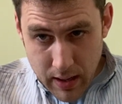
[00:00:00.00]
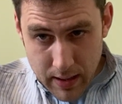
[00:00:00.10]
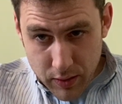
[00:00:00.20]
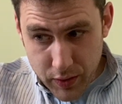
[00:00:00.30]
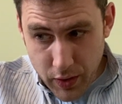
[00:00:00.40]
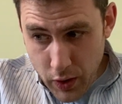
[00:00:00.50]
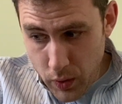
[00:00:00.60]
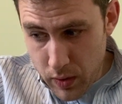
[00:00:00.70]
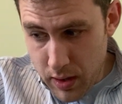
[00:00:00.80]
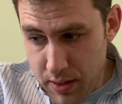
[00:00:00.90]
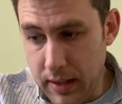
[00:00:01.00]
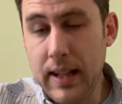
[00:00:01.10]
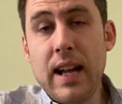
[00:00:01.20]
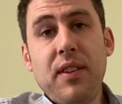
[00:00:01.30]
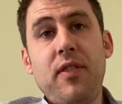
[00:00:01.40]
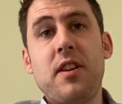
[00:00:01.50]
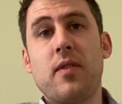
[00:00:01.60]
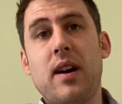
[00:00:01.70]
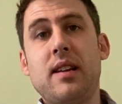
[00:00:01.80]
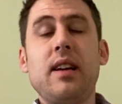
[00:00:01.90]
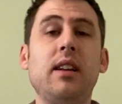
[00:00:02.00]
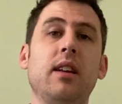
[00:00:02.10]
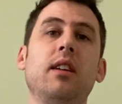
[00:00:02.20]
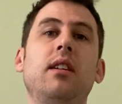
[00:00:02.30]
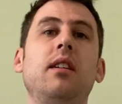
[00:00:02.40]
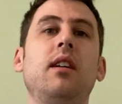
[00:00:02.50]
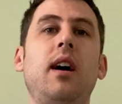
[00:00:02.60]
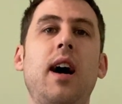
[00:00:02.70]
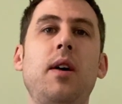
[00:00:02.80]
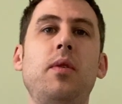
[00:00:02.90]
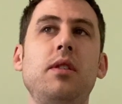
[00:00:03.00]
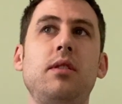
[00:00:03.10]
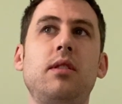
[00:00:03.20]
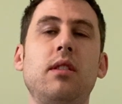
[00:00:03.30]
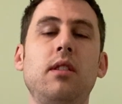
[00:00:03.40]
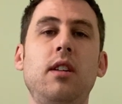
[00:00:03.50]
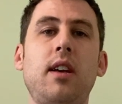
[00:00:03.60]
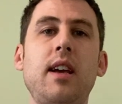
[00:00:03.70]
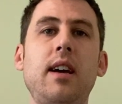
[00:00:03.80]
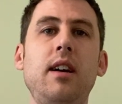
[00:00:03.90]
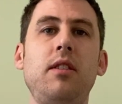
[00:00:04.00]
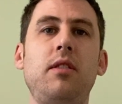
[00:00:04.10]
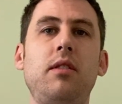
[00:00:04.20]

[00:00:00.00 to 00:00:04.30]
So the last video I did, I was looking at...